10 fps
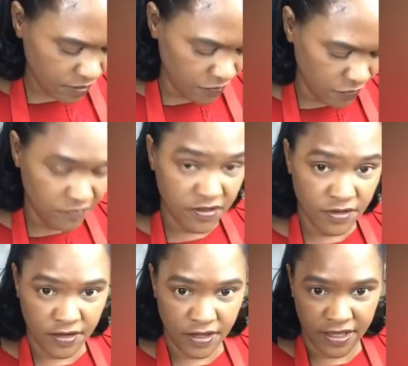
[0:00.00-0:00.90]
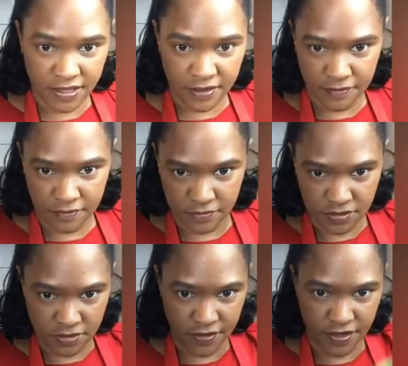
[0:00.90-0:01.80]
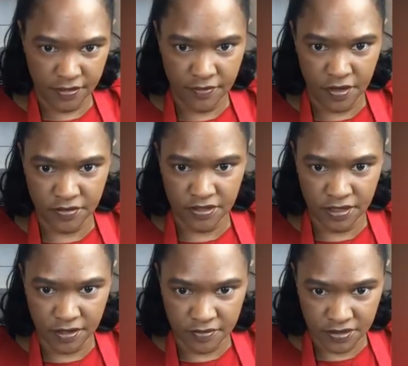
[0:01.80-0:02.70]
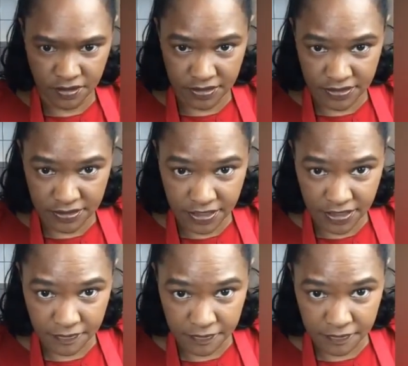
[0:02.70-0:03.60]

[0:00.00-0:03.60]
wherever you like. Sorry, I'm holding it up so you can see it.